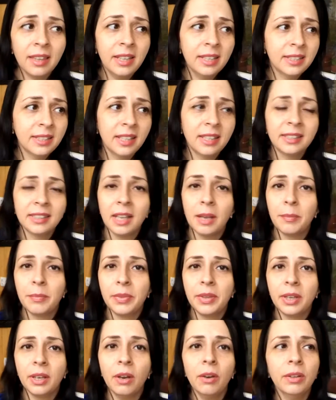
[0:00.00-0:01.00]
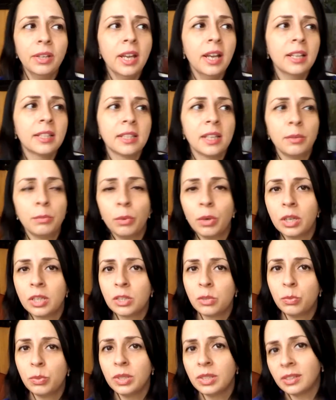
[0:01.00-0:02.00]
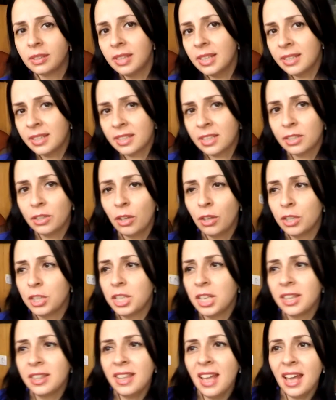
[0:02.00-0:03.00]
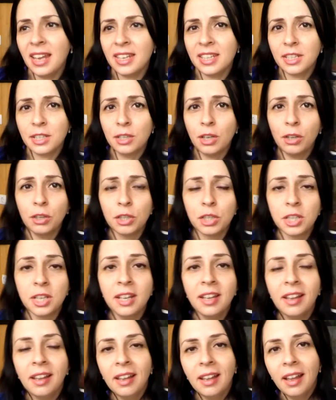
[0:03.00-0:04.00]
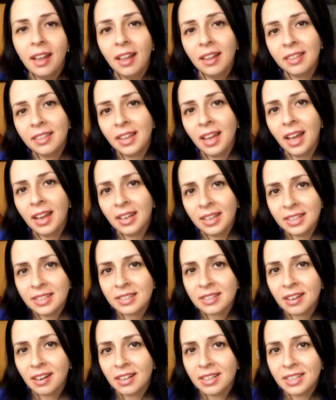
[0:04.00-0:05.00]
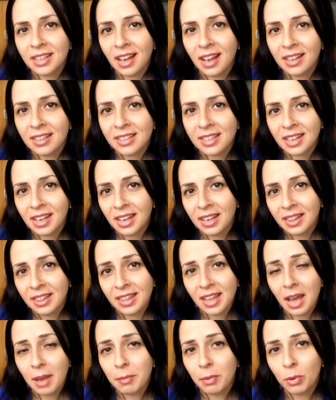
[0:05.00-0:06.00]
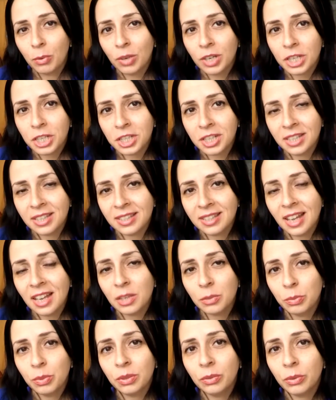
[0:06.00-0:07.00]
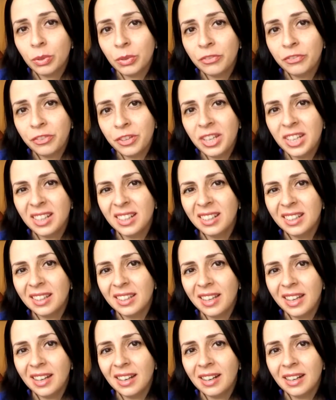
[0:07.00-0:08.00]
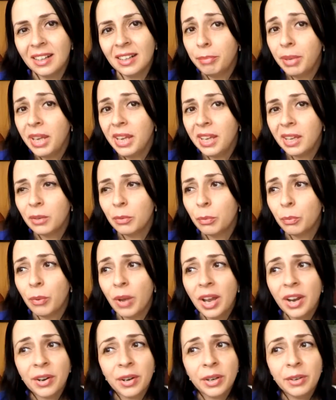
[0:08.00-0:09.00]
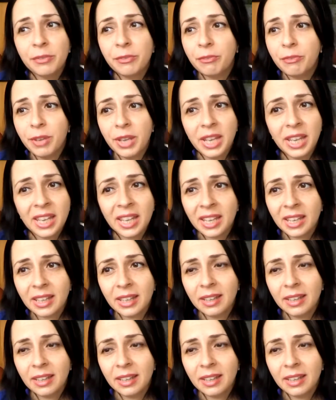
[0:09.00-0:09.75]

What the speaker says: they say something, oh yes, I worked with this technology and that technology, and then he starts asking them questions that will reveal they are being very weak